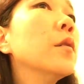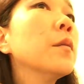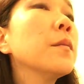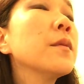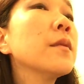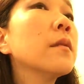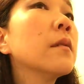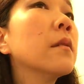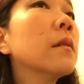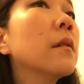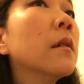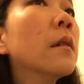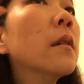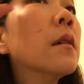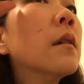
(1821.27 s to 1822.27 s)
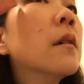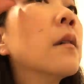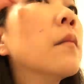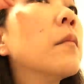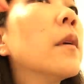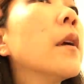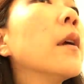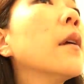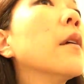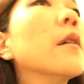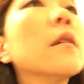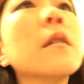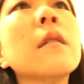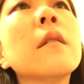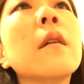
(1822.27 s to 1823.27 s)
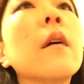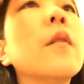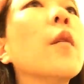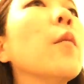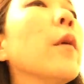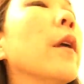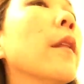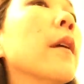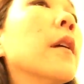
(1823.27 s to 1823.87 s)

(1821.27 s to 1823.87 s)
oops, my hair got in the way